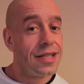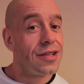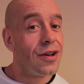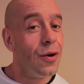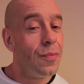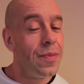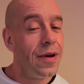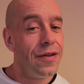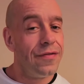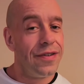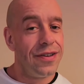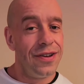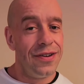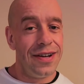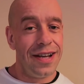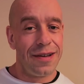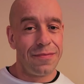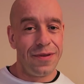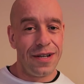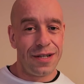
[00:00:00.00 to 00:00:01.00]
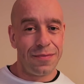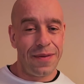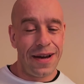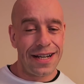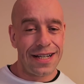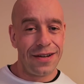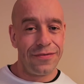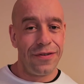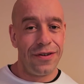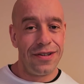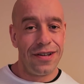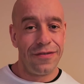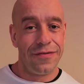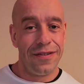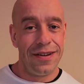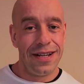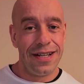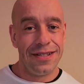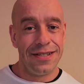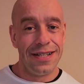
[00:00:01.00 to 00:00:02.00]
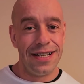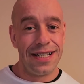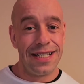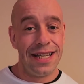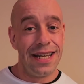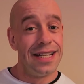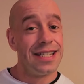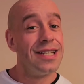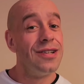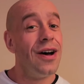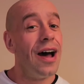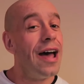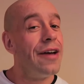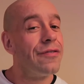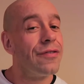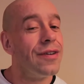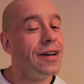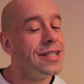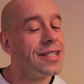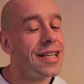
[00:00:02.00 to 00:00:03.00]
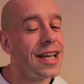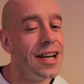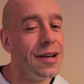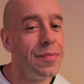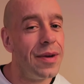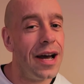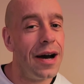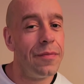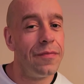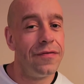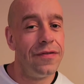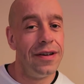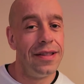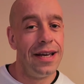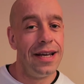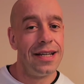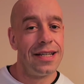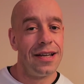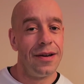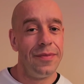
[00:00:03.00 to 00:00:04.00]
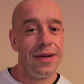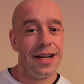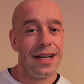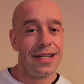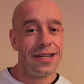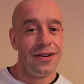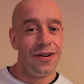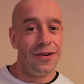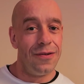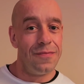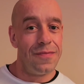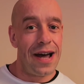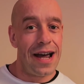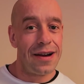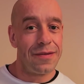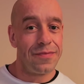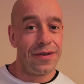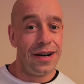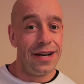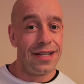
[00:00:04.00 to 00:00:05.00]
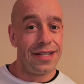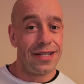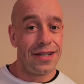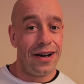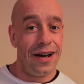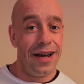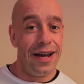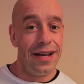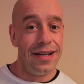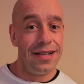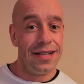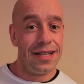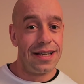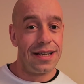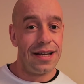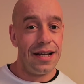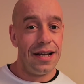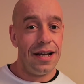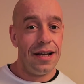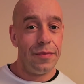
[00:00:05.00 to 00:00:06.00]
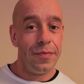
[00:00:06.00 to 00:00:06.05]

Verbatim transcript: He's got a bit of a unique perspective on different illnesses. Not everyone's going to be up for this. I mean, it's not backed by science.